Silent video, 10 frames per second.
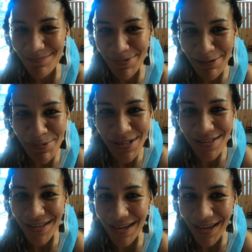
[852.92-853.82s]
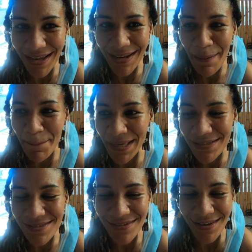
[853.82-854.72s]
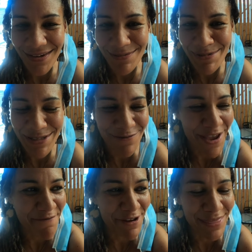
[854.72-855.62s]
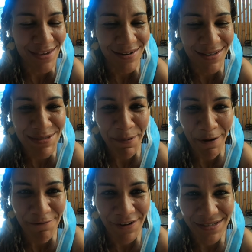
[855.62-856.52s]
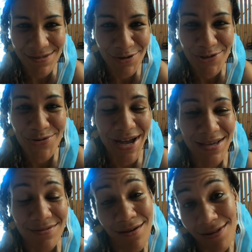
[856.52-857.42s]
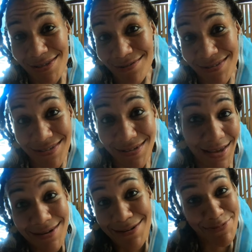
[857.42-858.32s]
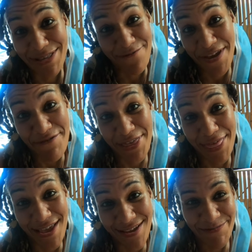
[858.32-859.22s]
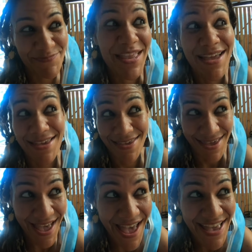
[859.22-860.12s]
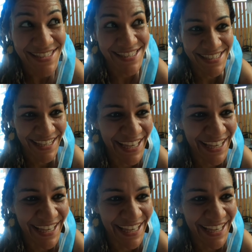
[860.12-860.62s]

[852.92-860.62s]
People, I can get a mix, a little bit of everything. That's perfect. So you guys also see a little bit of everything. Yes.